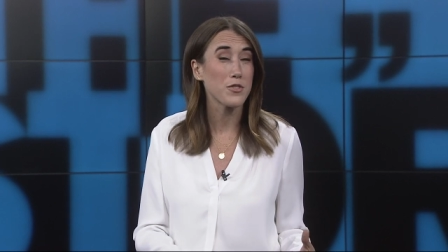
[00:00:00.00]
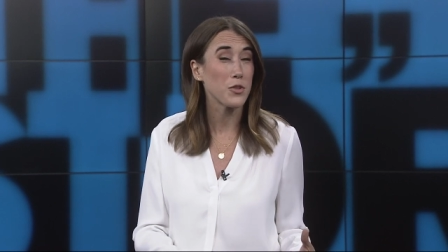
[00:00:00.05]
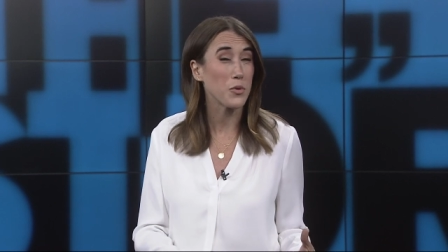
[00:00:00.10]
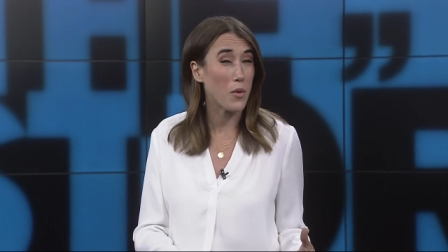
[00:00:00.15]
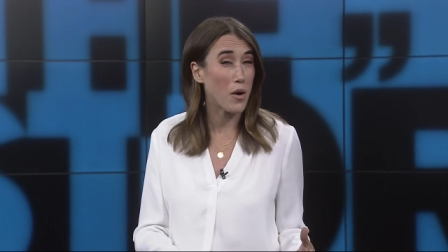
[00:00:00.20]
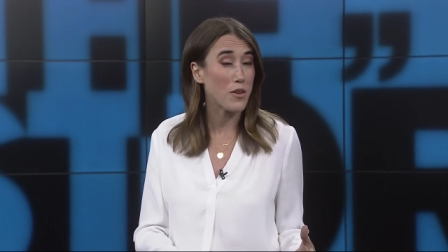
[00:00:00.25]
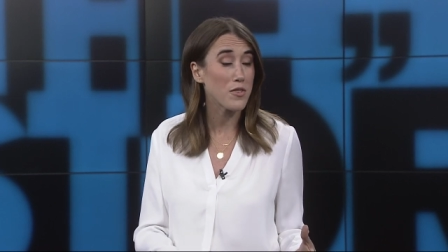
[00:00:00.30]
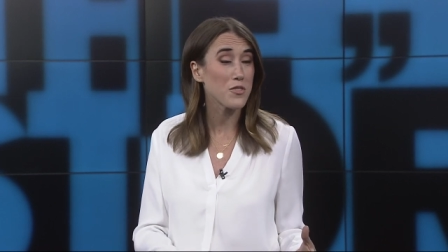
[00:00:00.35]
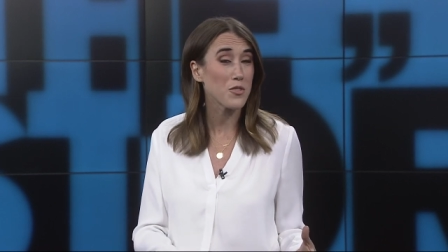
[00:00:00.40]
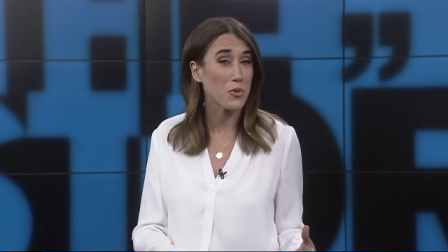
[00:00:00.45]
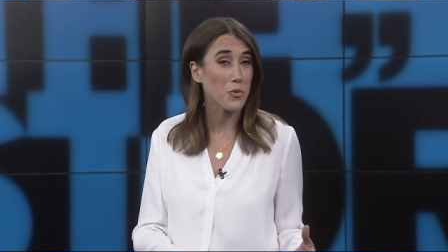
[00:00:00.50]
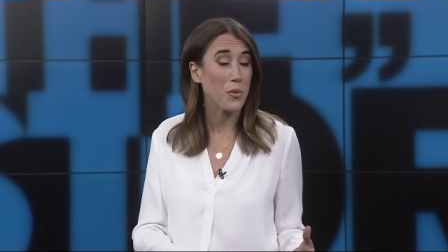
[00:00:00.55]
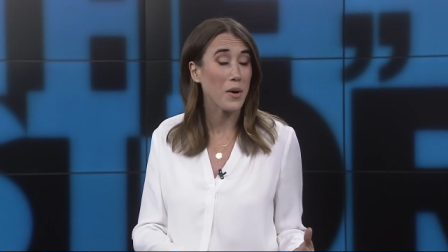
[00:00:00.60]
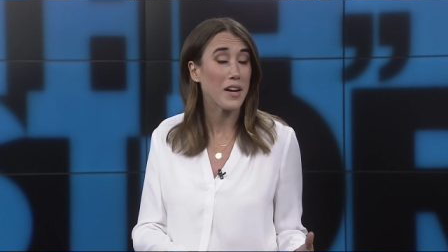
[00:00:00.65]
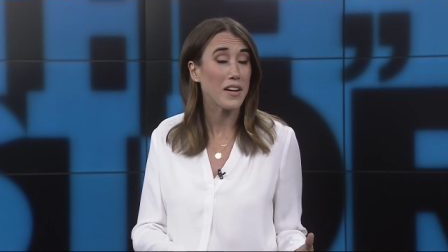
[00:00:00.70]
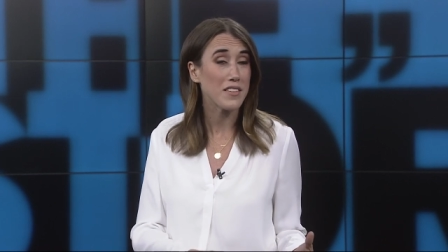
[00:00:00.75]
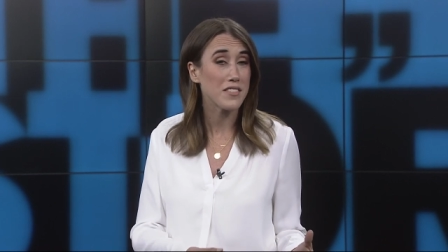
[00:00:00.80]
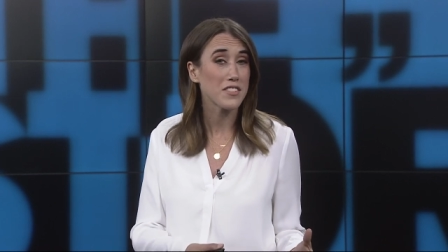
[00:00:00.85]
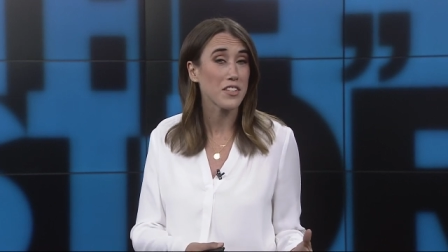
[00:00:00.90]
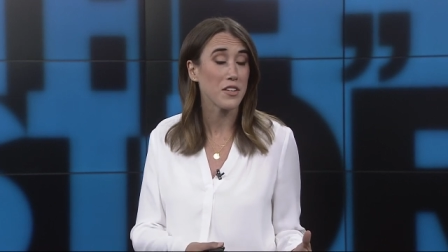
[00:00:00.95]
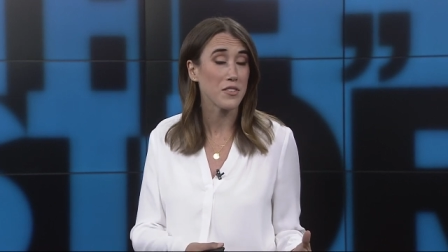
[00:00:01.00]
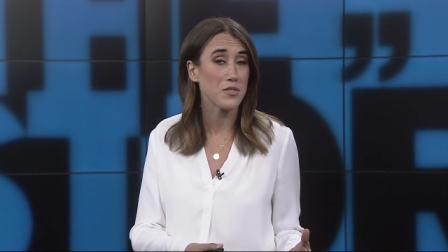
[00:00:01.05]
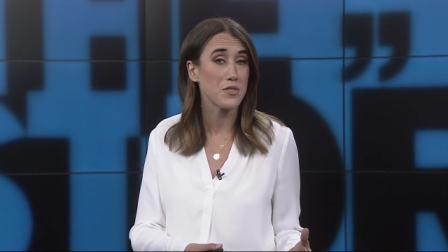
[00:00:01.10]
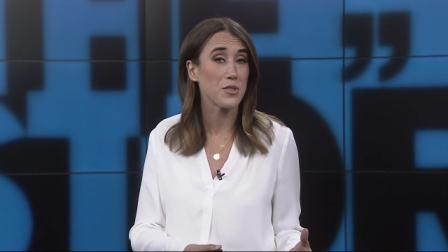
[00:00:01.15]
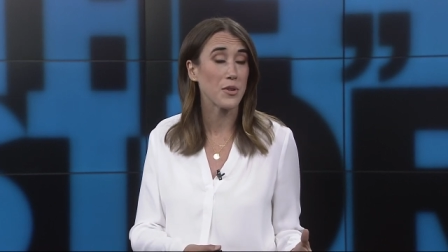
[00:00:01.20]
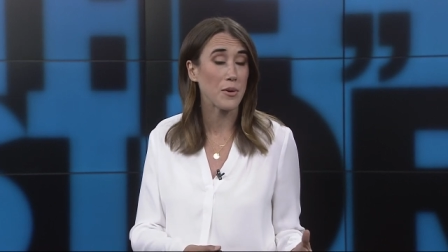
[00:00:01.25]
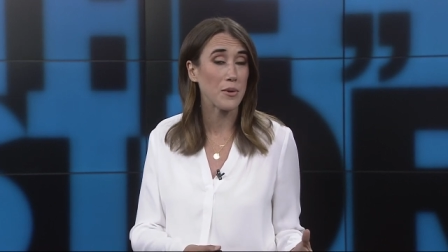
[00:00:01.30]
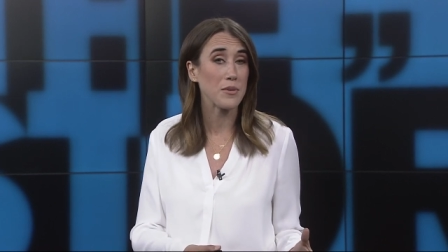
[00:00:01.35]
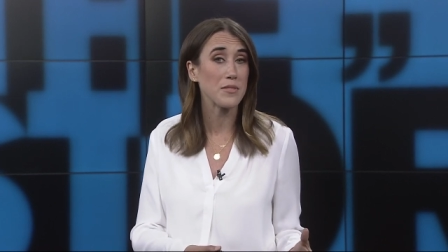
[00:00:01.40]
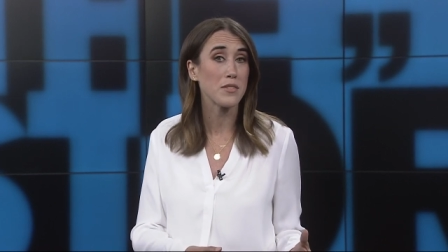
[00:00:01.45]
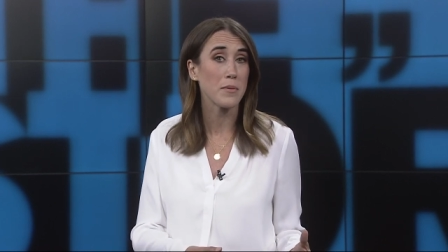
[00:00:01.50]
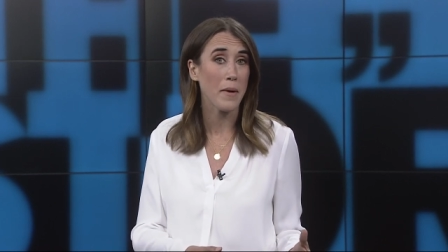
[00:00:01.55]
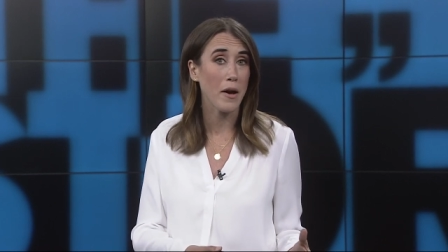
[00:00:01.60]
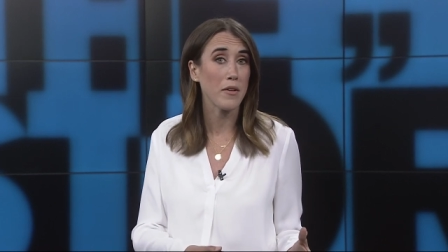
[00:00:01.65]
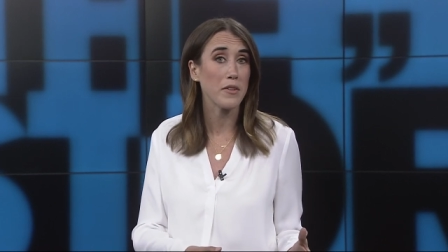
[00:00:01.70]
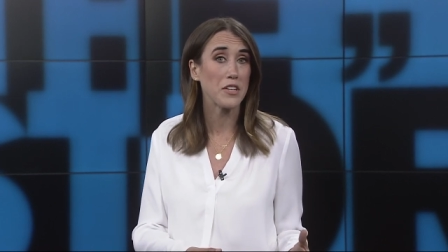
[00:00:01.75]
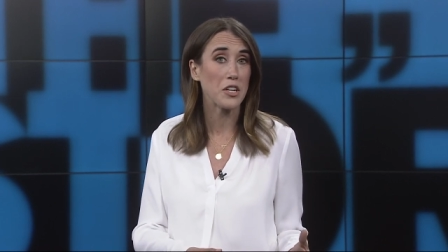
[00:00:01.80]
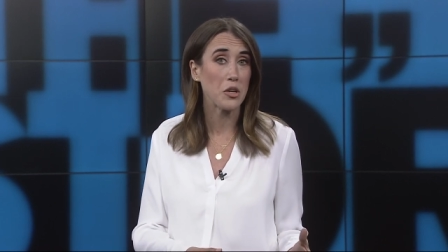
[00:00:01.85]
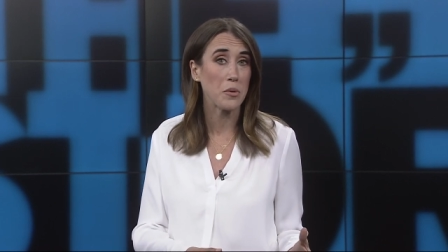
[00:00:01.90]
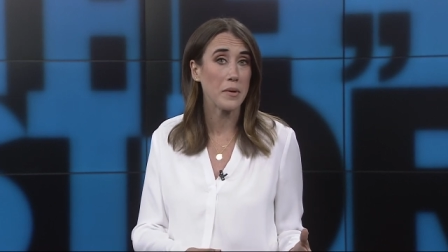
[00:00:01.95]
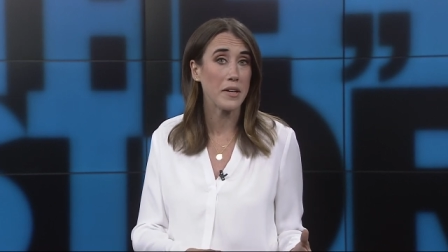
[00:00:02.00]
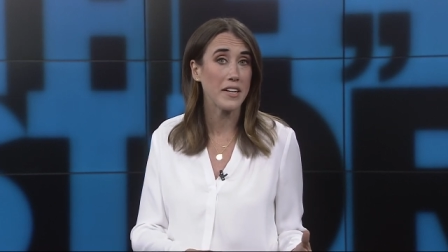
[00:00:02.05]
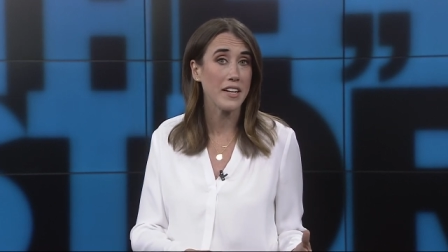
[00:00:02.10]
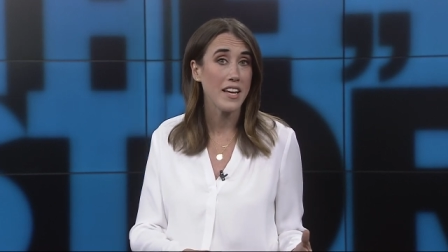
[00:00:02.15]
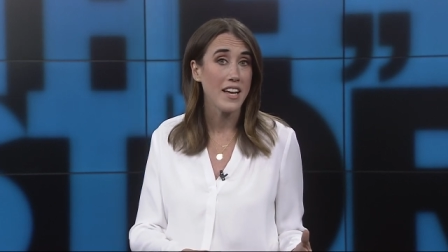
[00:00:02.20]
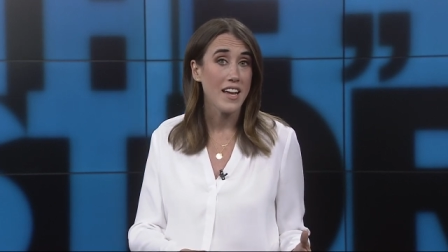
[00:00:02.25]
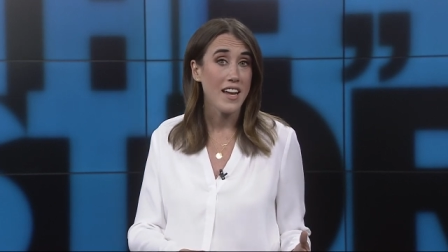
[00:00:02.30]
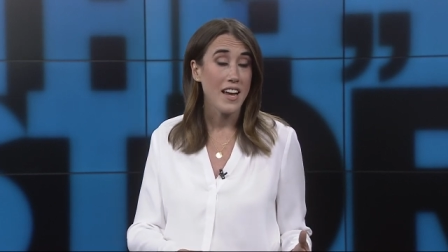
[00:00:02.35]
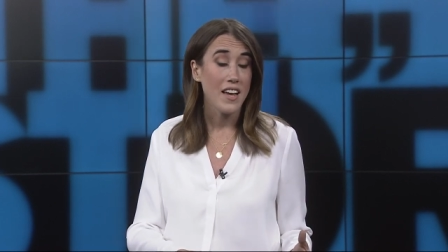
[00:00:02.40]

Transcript: who also raised concerns about Nearman.